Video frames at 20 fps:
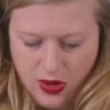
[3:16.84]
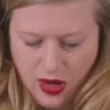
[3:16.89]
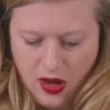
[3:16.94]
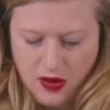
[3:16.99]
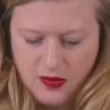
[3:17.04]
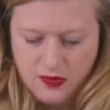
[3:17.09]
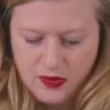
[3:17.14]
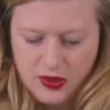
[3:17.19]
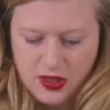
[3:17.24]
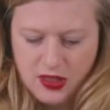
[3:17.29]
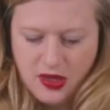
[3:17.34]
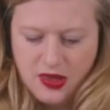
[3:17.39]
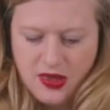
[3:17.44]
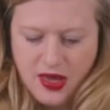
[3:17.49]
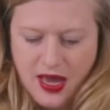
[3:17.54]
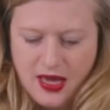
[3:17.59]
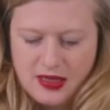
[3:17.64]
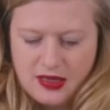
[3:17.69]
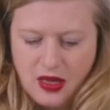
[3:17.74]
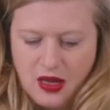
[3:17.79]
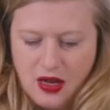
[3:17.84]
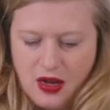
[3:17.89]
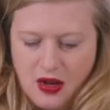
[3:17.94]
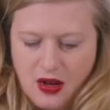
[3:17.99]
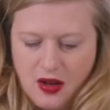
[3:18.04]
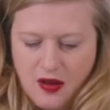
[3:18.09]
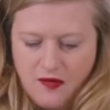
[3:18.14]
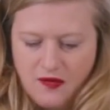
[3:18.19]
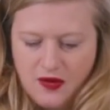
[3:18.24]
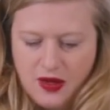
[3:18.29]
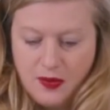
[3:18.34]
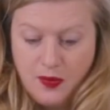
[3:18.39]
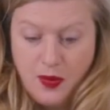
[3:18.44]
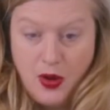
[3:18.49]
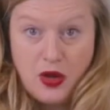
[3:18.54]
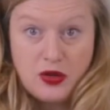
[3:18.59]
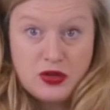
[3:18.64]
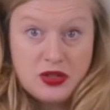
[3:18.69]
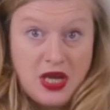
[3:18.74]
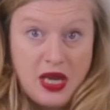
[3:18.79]
we go. So there's our lovely
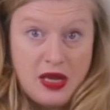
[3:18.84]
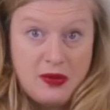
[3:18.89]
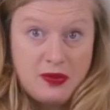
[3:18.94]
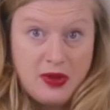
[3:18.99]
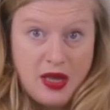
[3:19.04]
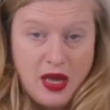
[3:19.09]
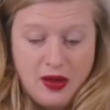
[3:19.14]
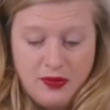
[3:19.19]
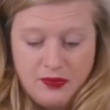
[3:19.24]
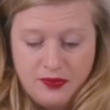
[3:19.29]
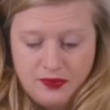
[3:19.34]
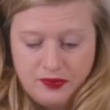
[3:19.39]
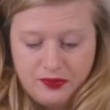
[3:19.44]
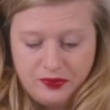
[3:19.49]
bow shape there.